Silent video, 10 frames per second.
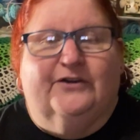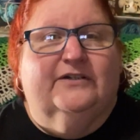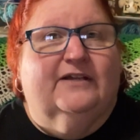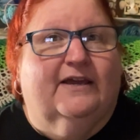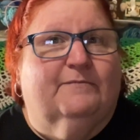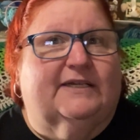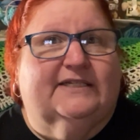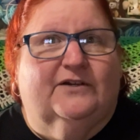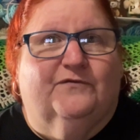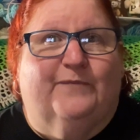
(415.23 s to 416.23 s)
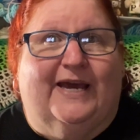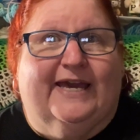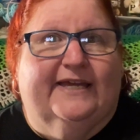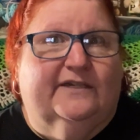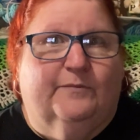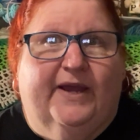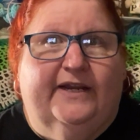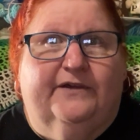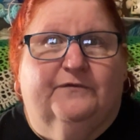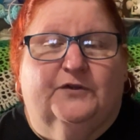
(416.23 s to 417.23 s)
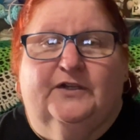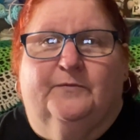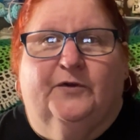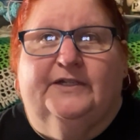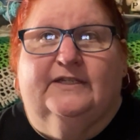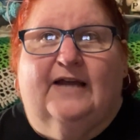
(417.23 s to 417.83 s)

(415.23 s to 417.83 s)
couldn't get myself back into painting for some reason.